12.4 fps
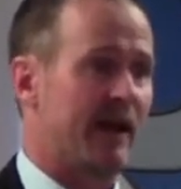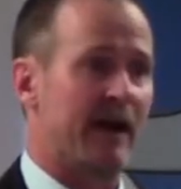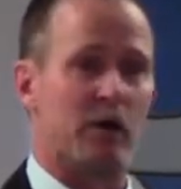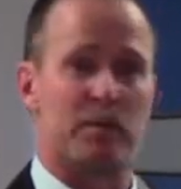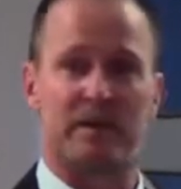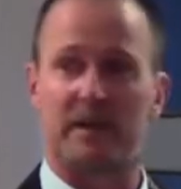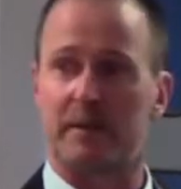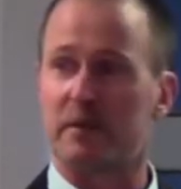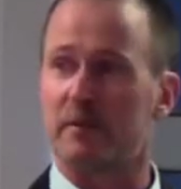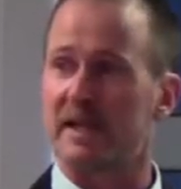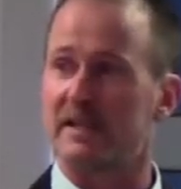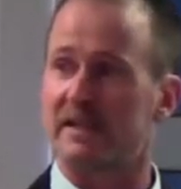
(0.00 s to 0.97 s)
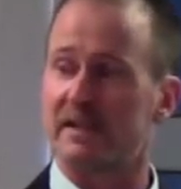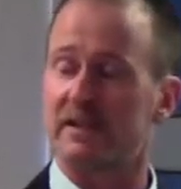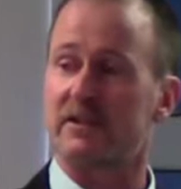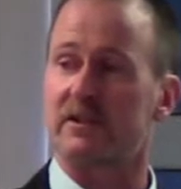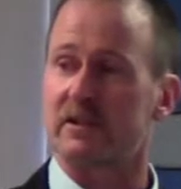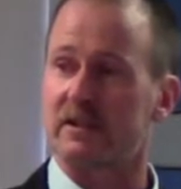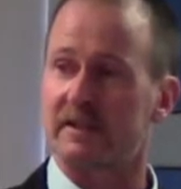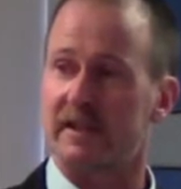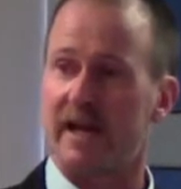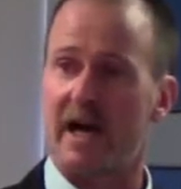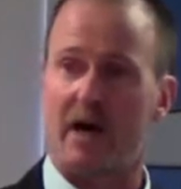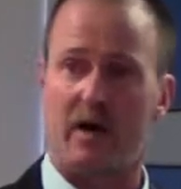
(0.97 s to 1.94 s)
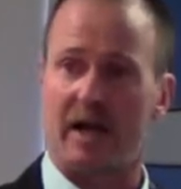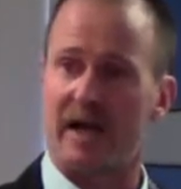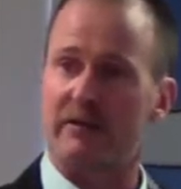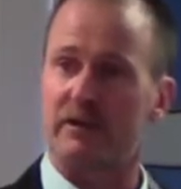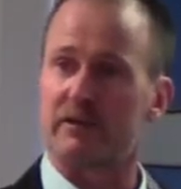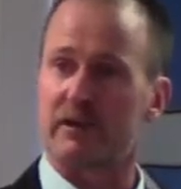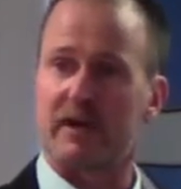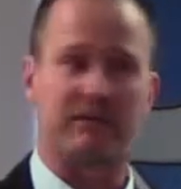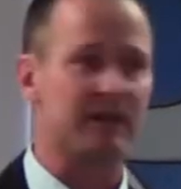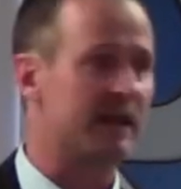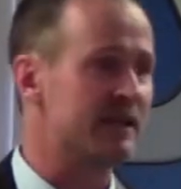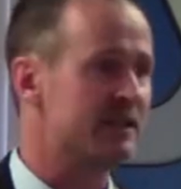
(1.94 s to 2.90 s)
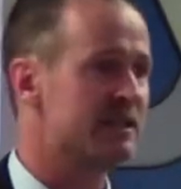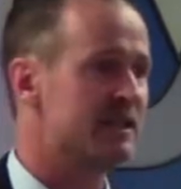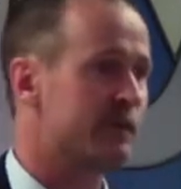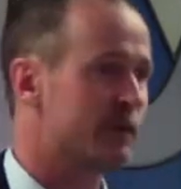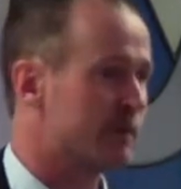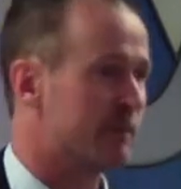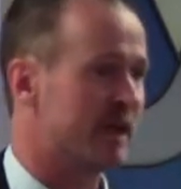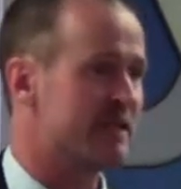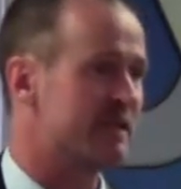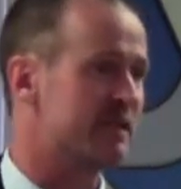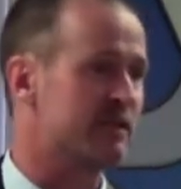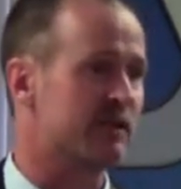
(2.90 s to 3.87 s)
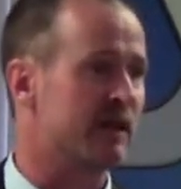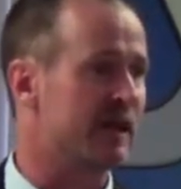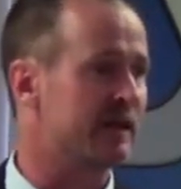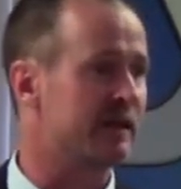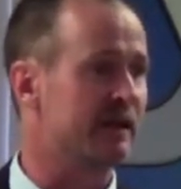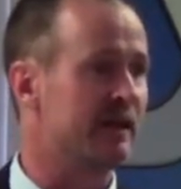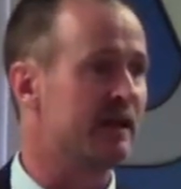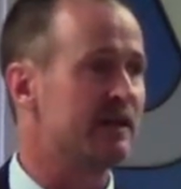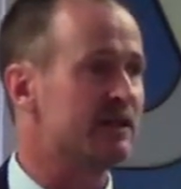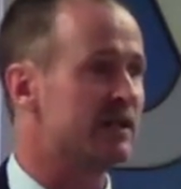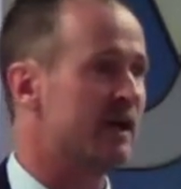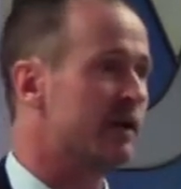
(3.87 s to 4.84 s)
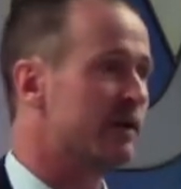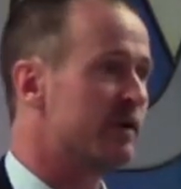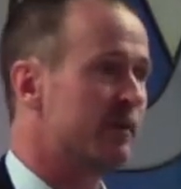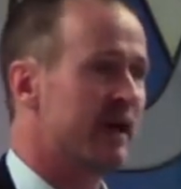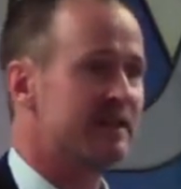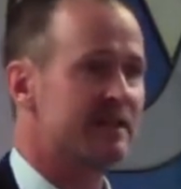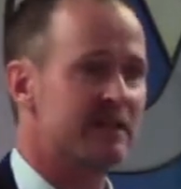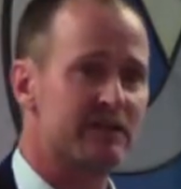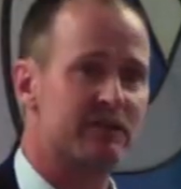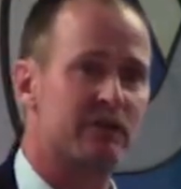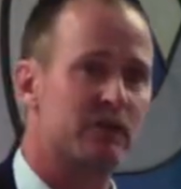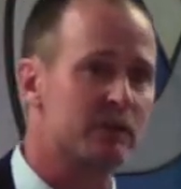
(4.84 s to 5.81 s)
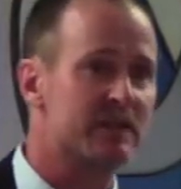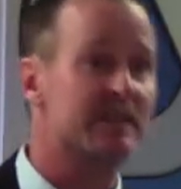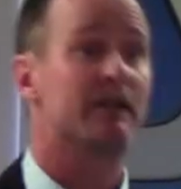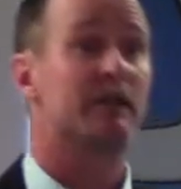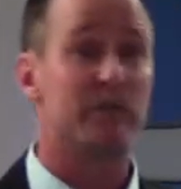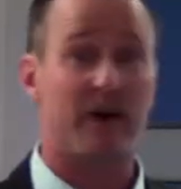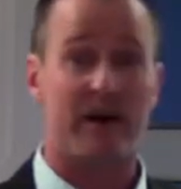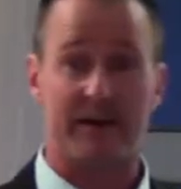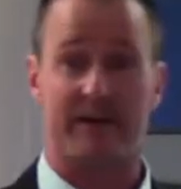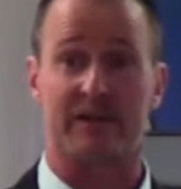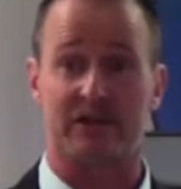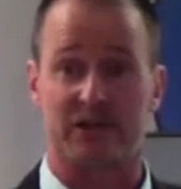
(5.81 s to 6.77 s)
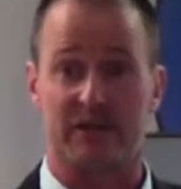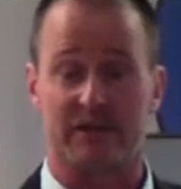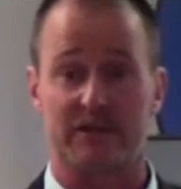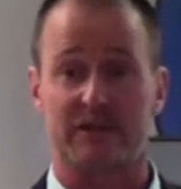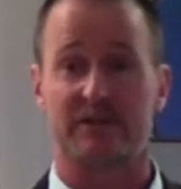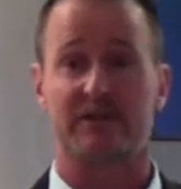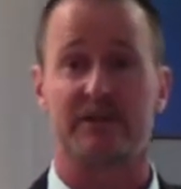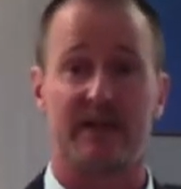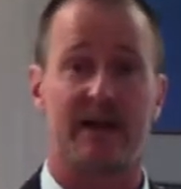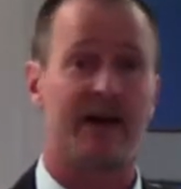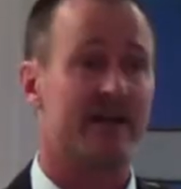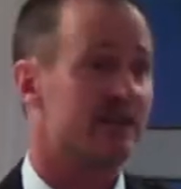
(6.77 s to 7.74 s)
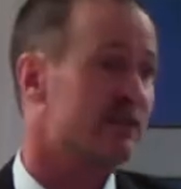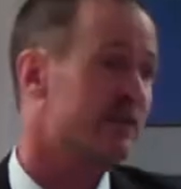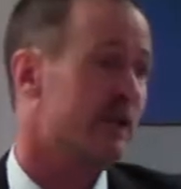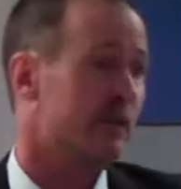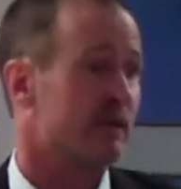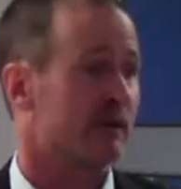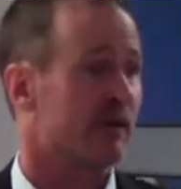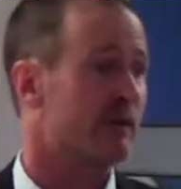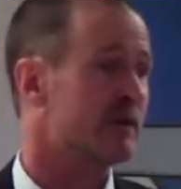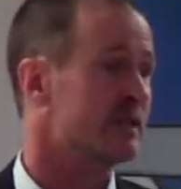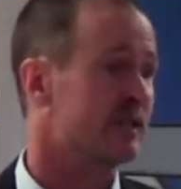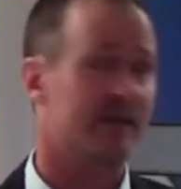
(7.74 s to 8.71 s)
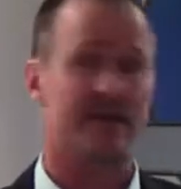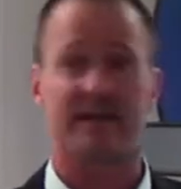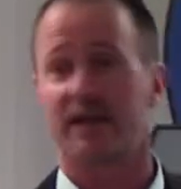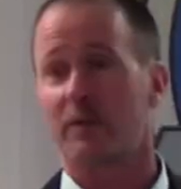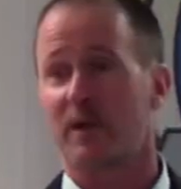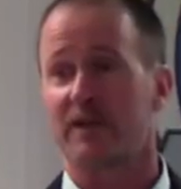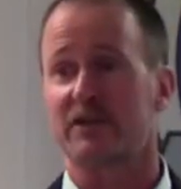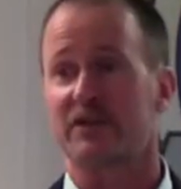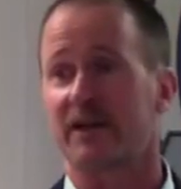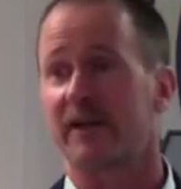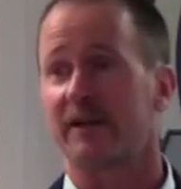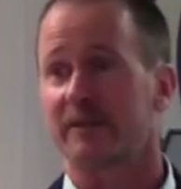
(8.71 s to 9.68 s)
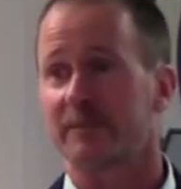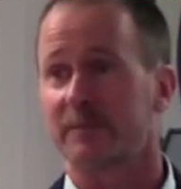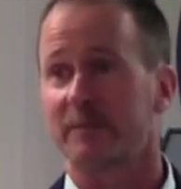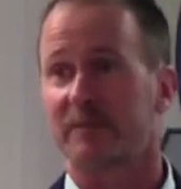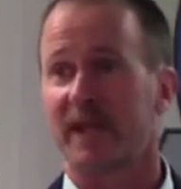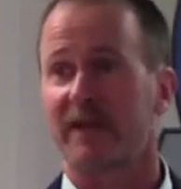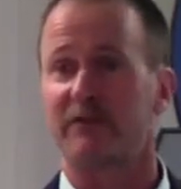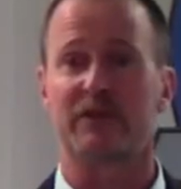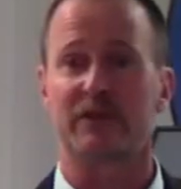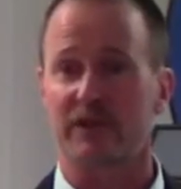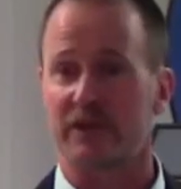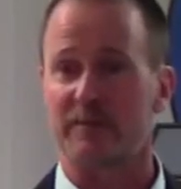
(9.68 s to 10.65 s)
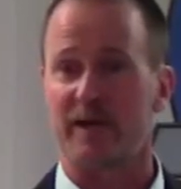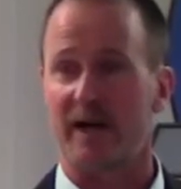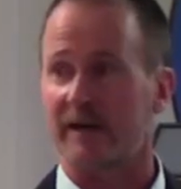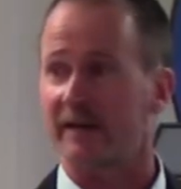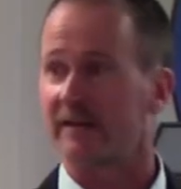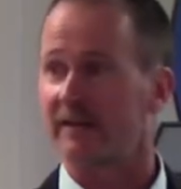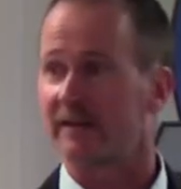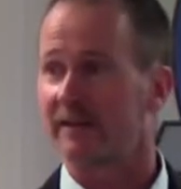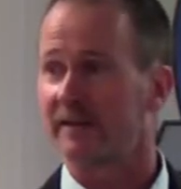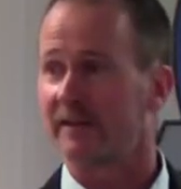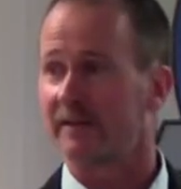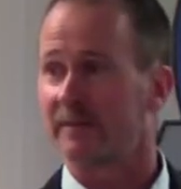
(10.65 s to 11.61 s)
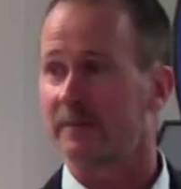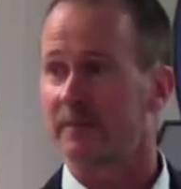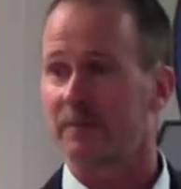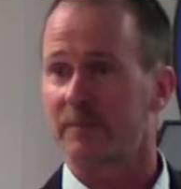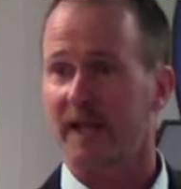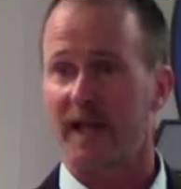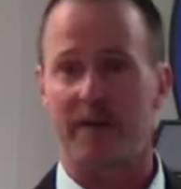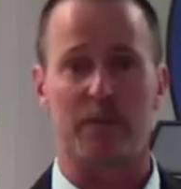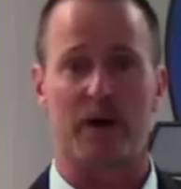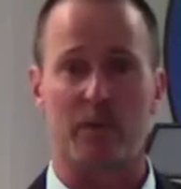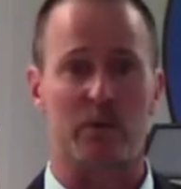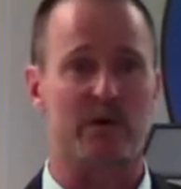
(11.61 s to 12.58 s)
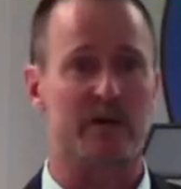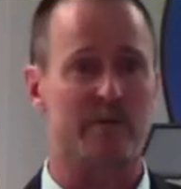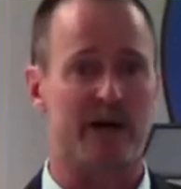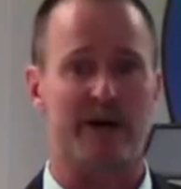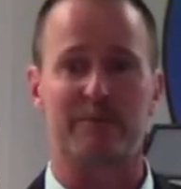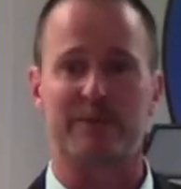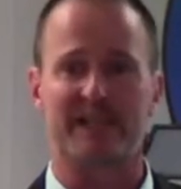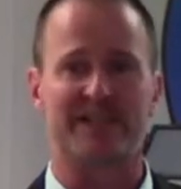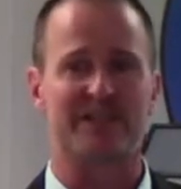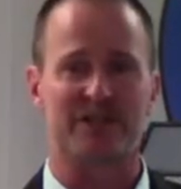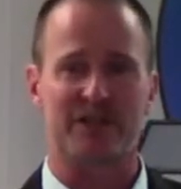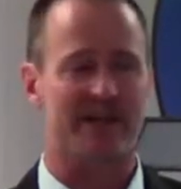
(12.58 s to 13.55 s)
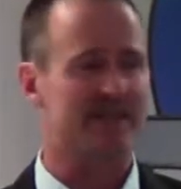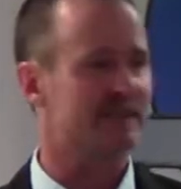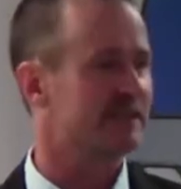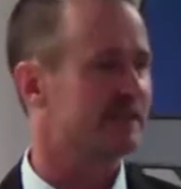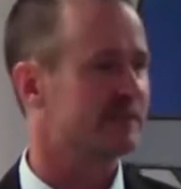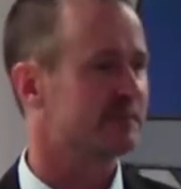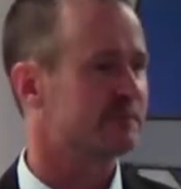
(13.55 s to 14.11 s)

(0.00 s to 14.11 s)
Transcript: I opened up to my sisters, and now I have a great relationship with my sister. I can share with my sister, who is still part of the church, I can share with her almost anything I want to share and feel good about it. I'm not worried about being judged.